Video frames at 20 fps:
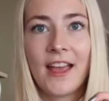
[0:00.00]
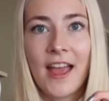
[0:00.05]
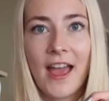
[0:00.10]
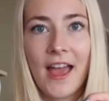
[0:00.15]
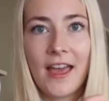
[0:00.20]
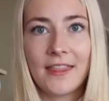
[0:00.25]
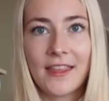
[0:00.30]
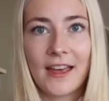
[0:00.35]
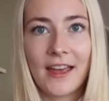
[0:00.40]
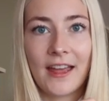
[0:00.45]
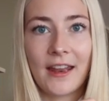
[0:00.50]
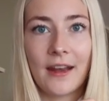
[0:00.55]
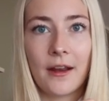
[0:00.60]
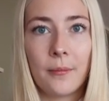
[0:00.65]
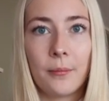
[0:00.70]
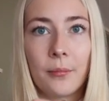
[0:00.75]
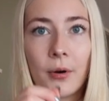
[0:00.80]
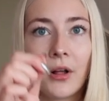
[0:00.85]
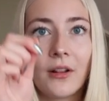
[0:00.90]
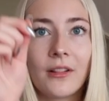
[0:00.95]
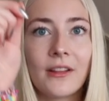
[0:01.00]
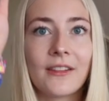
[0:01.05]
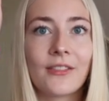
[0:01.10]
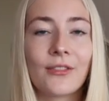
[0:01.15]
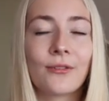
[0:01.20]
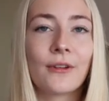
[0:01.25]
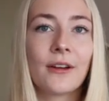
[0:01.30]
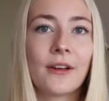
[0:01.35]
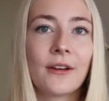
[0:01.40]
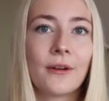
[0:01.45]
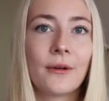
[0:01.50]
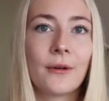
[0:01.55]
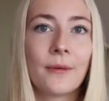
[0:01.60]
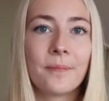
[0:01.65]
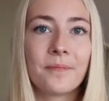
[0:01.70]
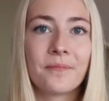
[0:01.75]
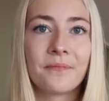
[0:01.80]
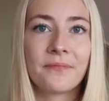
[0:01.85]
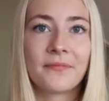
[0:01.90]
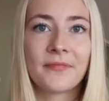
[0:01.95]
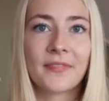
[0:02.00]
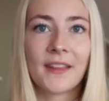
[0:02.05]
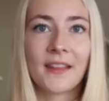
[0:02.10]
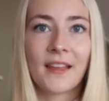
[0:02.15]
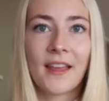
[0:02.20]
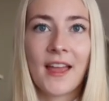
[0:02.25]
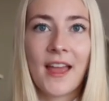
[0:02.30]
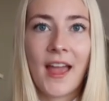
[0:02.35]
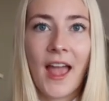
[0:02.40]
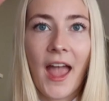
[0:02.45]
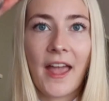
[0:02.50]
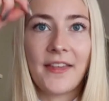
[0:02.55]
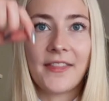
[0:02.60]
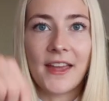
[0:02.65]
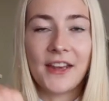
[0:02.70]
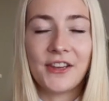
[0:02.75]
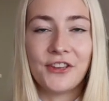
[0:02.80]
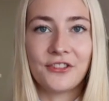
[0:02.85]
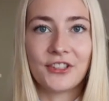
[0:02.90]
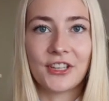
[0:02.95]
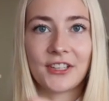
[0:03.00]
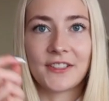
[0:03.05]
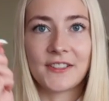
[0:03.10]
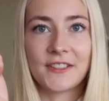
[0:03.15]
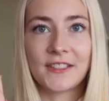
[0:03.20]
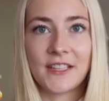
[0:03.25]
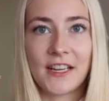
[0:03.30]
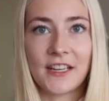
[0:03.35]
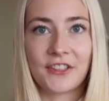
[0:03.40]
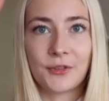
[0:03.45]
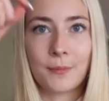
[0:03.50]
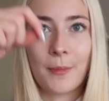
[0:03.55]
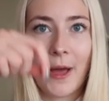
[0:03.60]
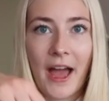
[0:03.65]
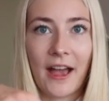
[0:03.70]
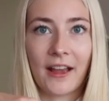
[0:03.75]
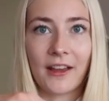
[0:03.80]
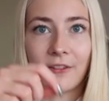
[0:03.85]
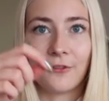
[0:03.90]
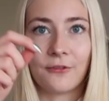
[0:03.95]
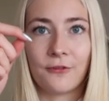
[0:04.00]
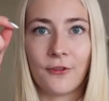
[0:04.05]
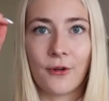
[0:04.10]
and then pull it through, and then you just stitch back and